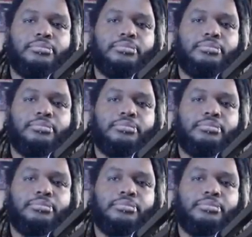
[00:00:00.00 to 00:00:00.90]

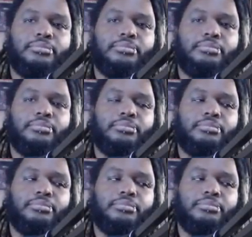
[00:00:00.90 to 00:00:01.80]

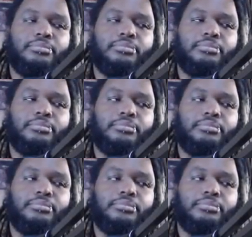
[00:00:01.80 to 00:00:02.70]

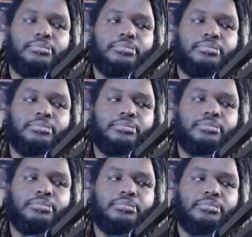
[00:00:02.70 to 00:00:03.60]

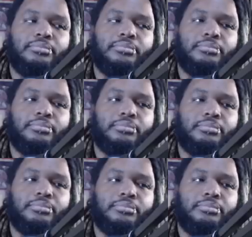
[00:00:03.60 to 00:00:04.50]

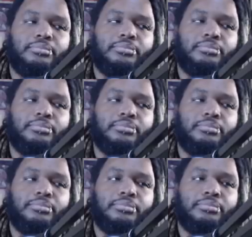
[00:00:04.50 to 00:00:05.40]

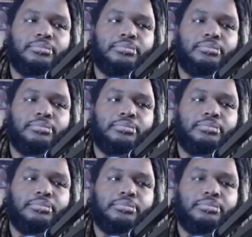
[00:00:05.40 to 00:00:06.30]

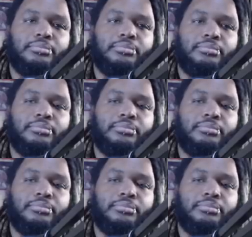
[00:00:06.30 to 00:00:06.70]
The person shown says nothing.